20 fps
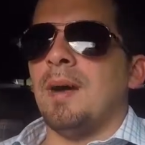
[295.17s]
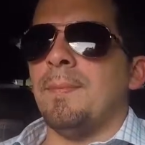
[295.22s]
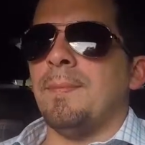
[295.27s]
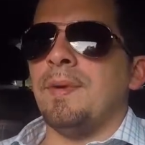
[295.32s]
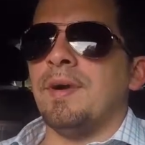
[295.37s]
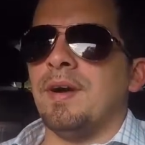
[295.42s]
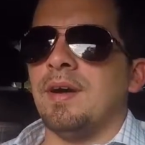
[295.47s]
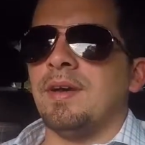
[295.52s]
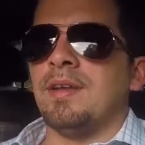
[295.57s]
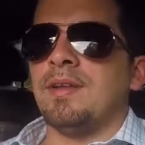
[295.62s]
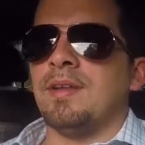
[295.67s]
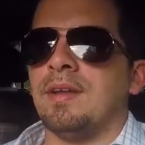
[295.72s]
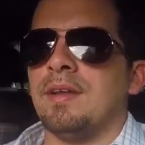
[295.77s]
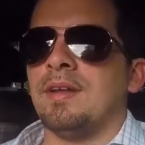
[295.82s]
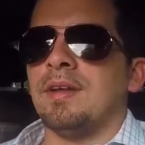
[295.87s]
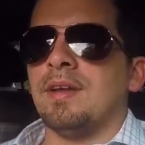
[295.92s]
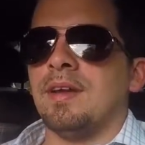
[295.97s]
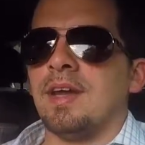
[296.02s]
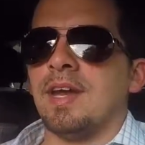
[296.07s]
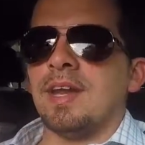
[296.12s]
But
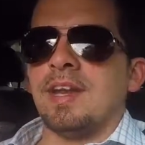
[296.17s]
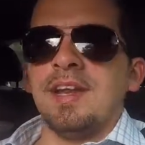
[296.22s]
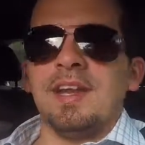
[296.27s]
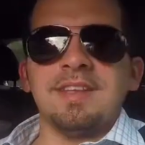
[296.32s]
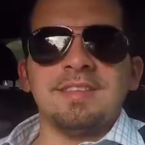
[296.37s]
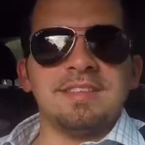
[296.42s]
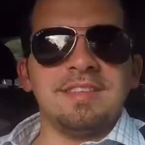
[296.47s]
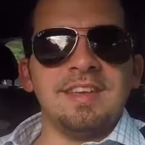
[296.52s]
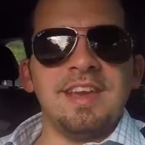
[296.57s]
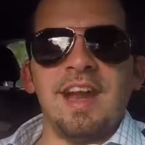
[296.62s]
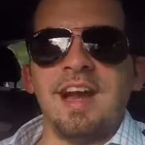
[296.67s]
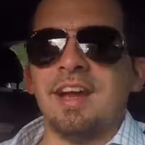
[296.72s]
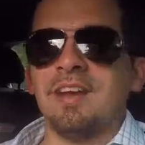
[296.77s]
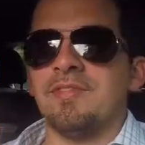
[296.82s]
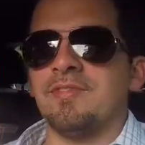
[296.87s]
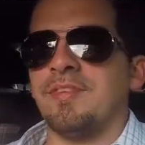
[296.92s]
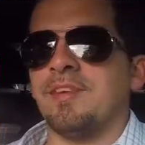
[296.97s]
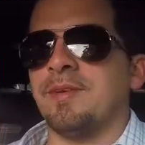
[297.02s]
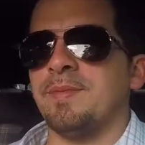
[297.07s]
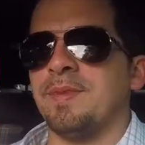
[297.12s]
I got an STI in
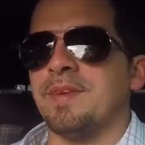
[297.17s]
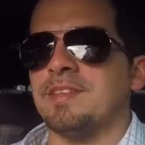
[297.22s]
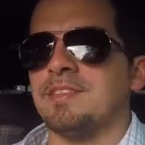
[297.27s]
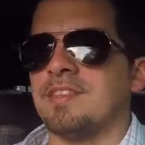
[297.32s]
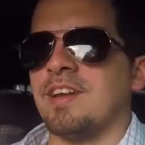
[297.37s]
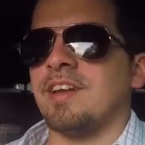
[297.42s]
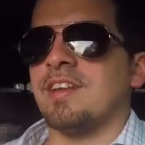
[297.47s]
front of me. It's